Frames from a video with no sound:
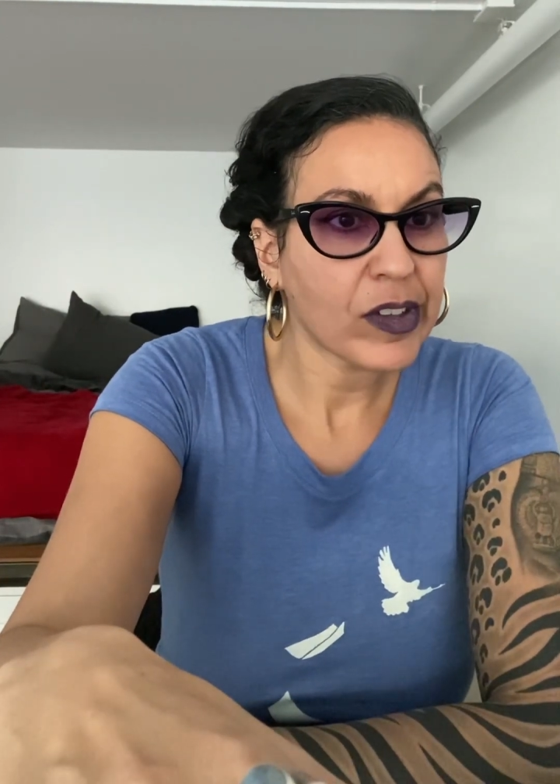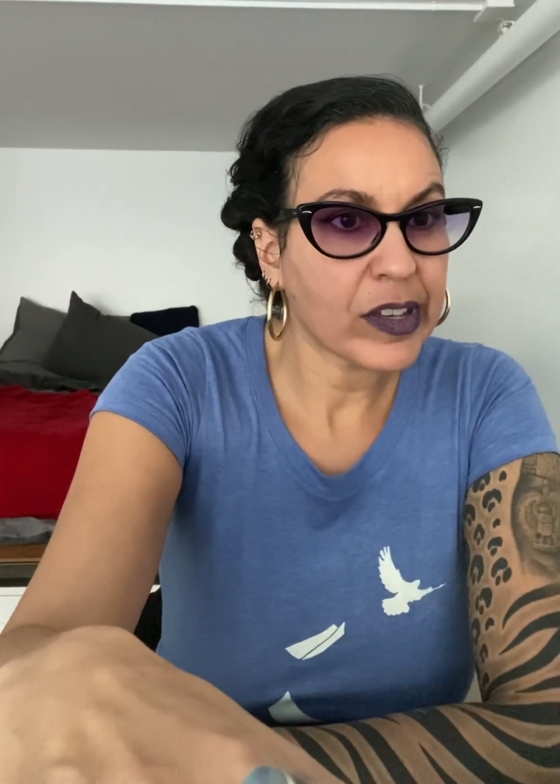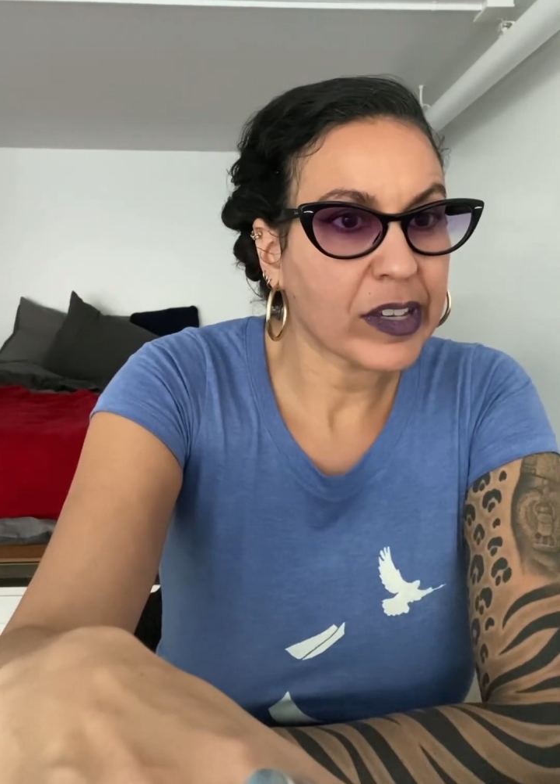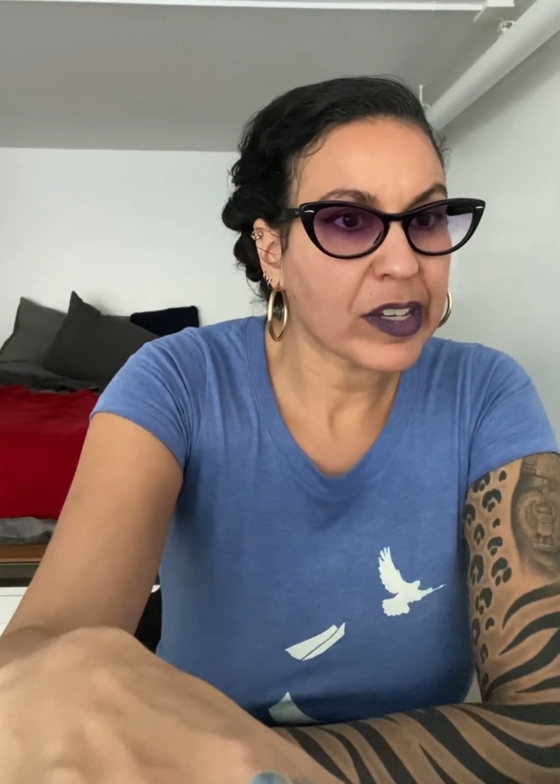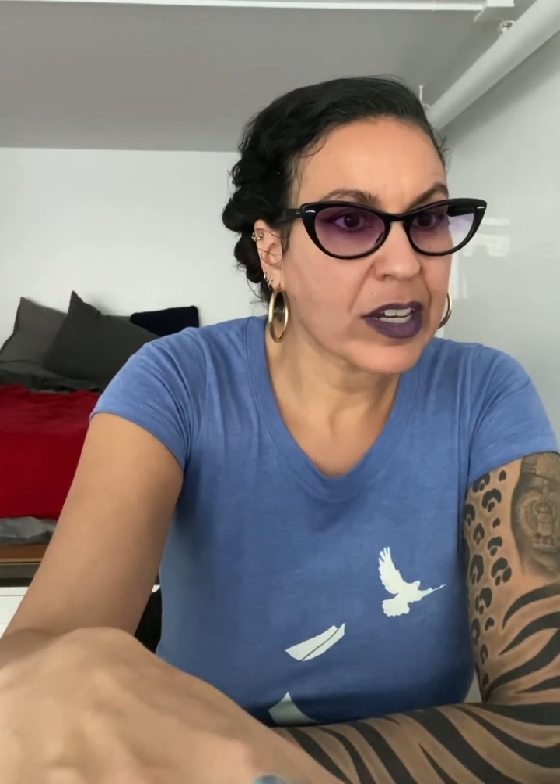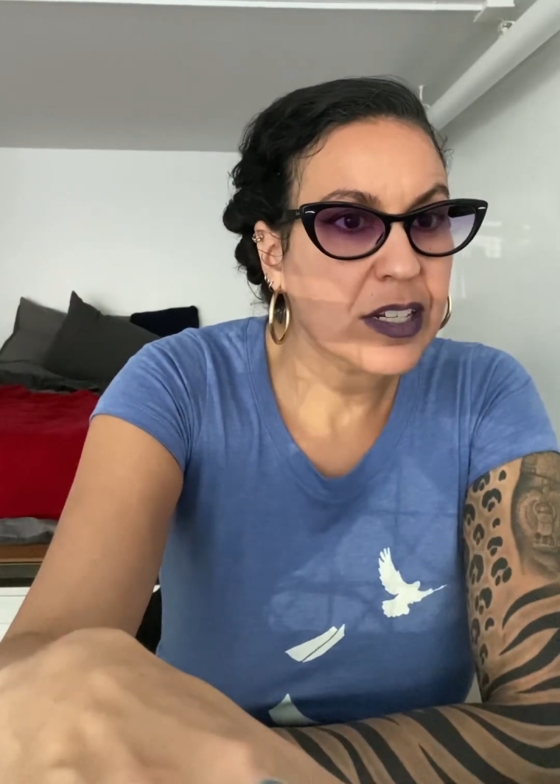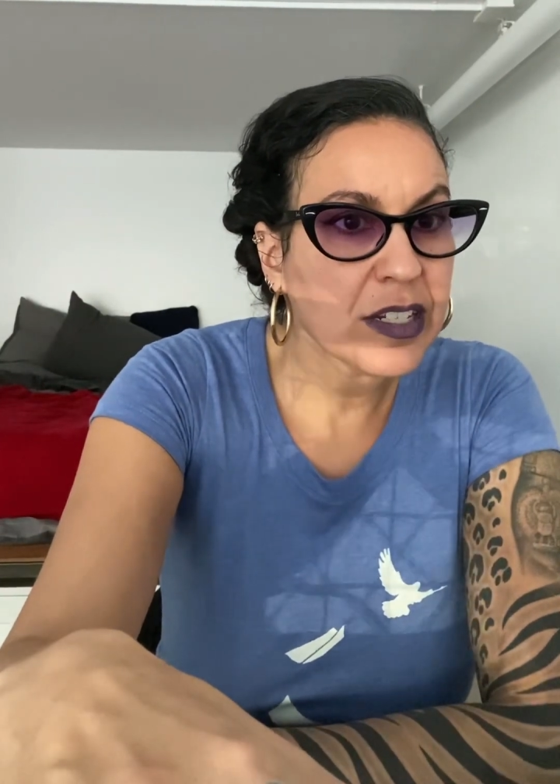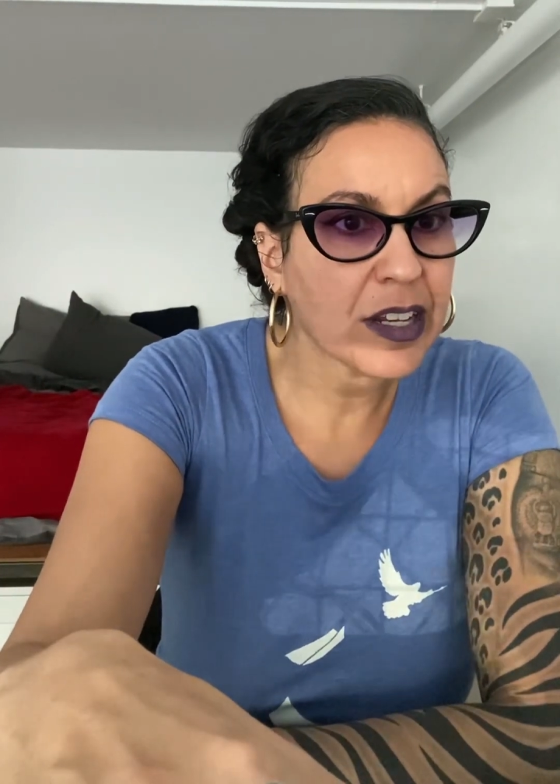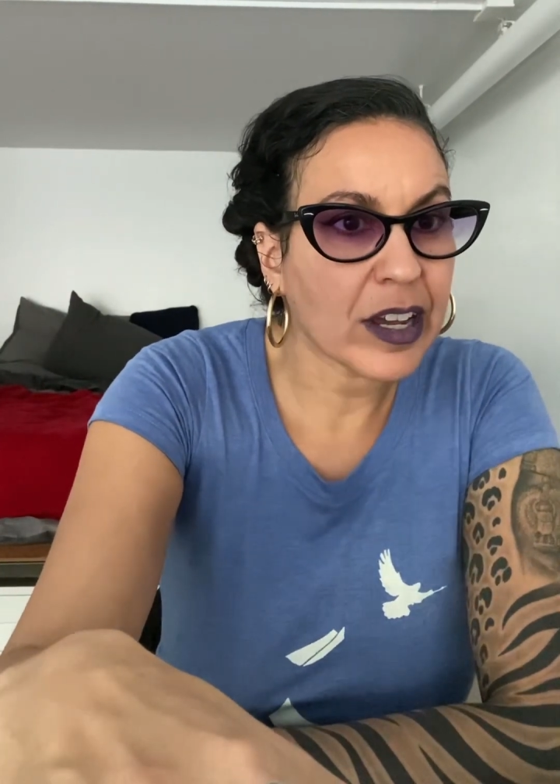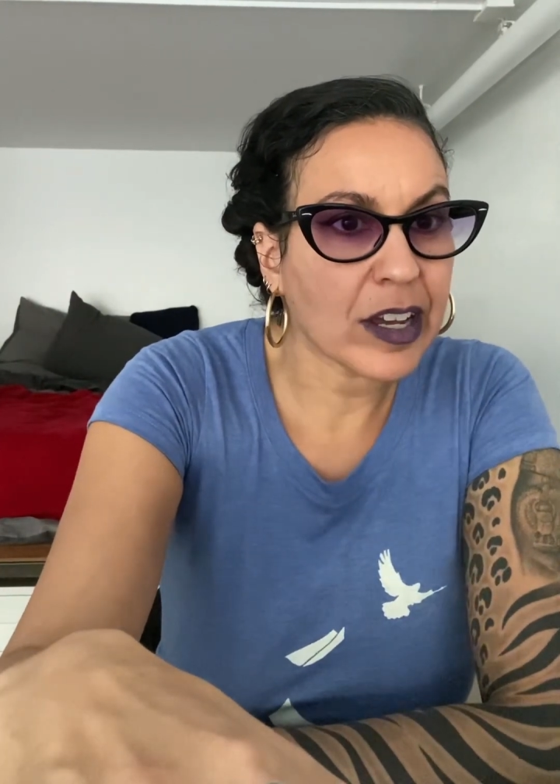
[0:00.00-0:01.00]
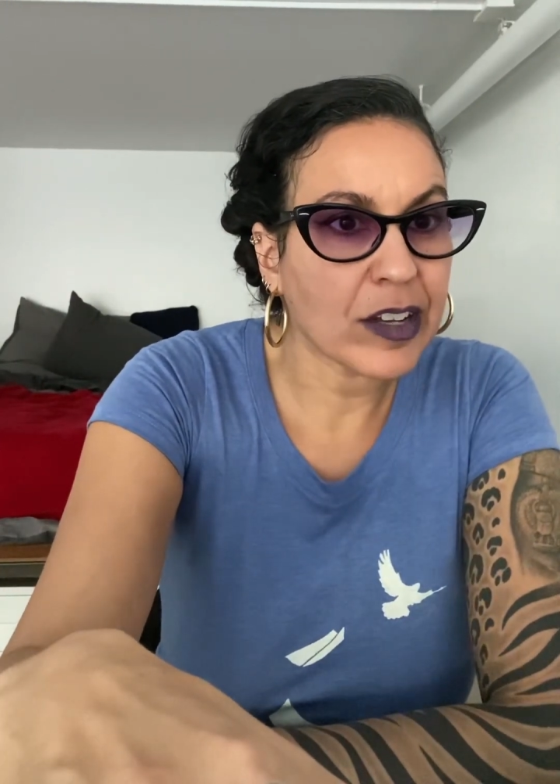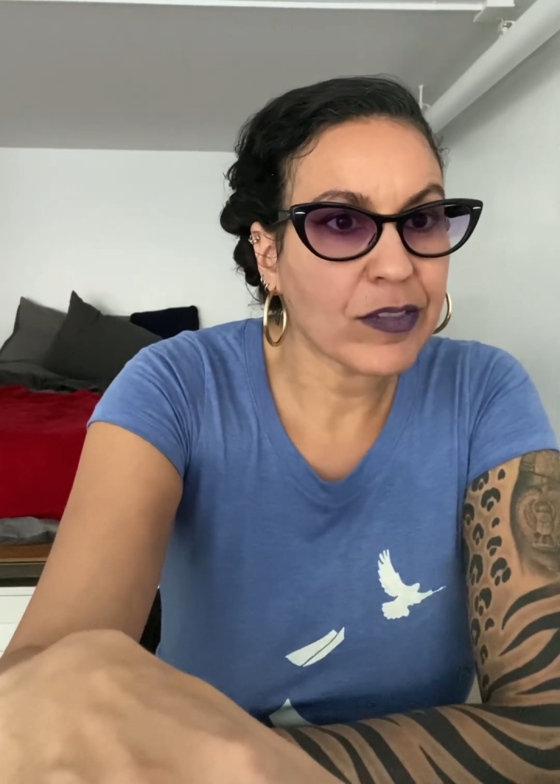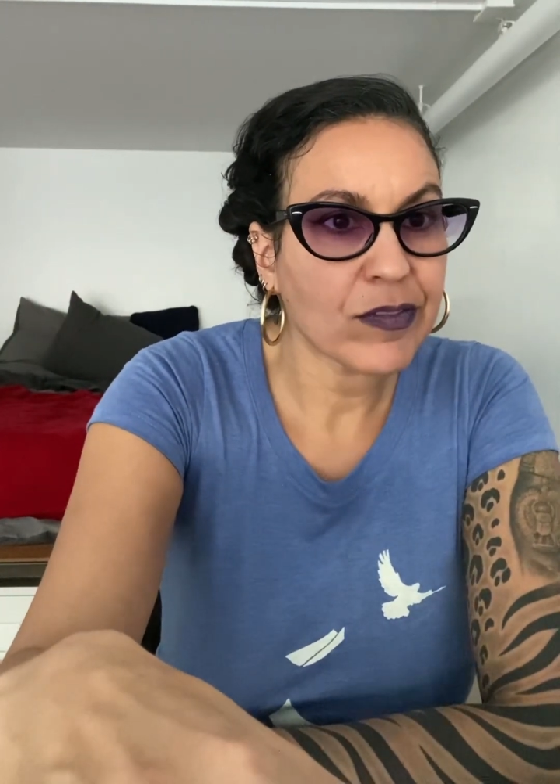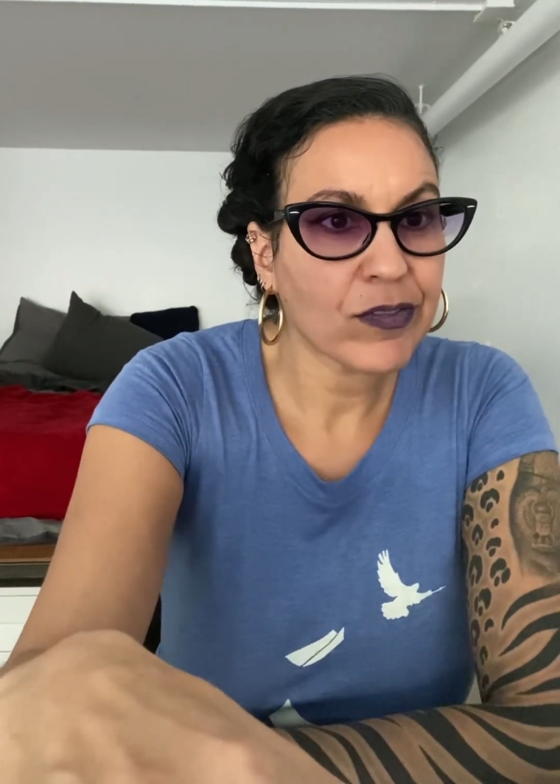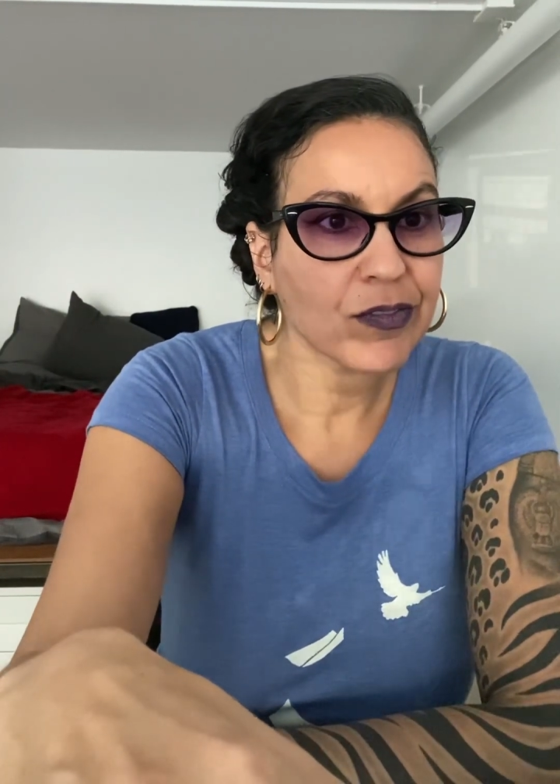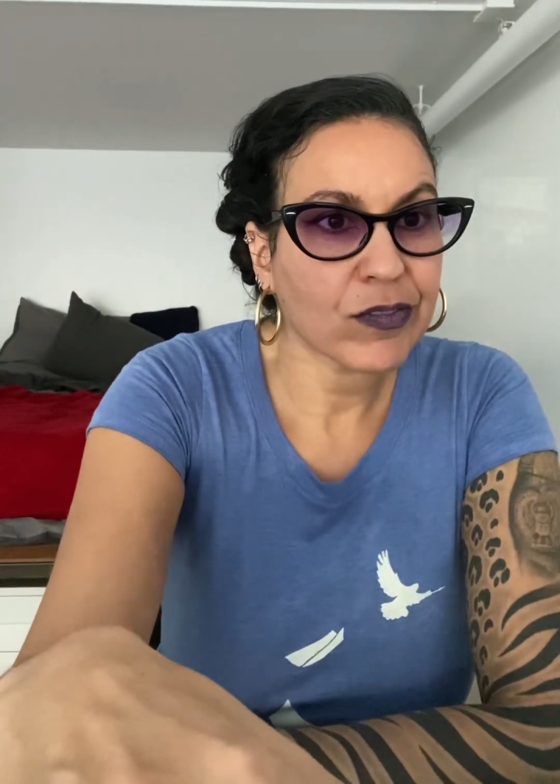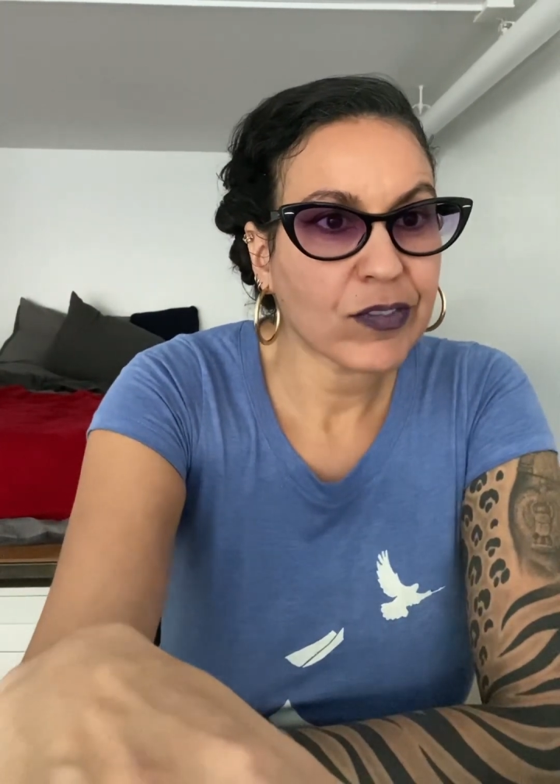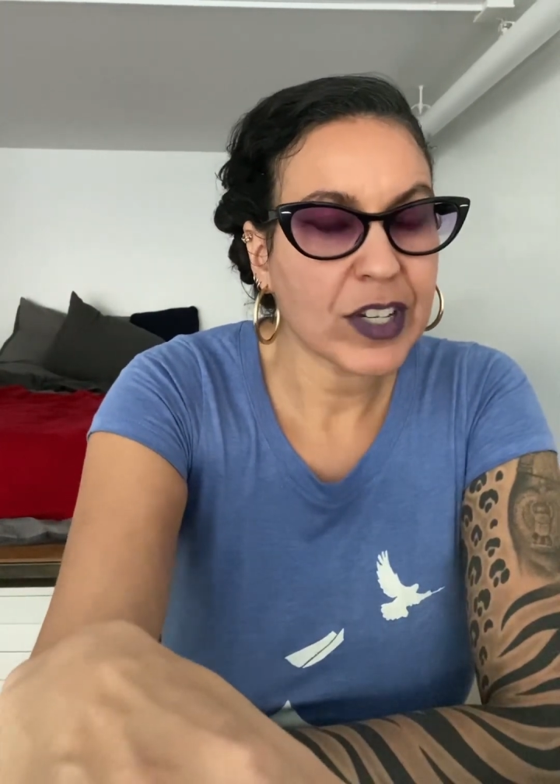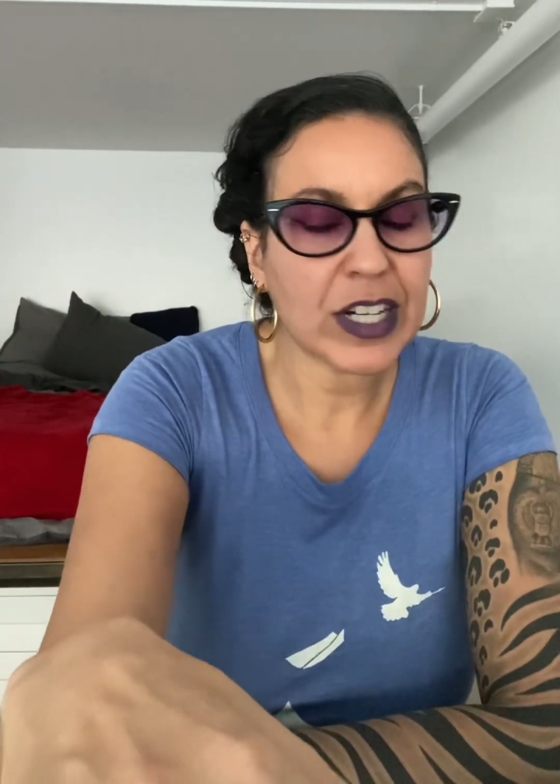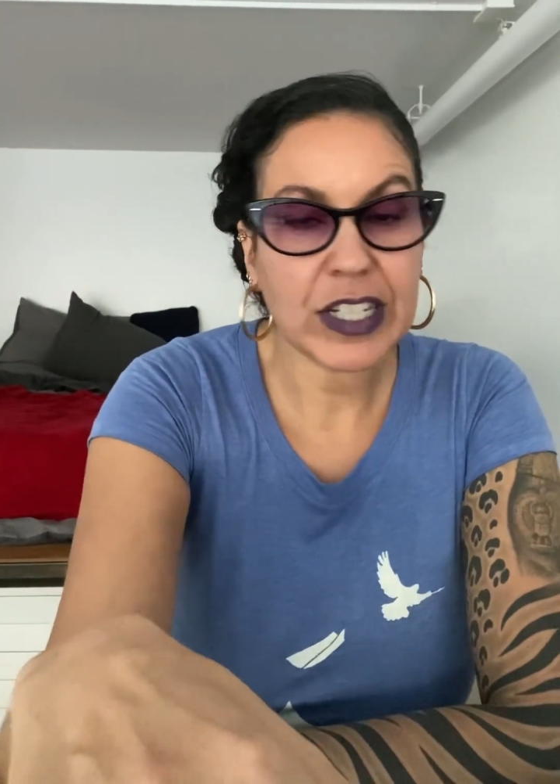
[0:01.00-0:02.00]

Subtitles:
and in a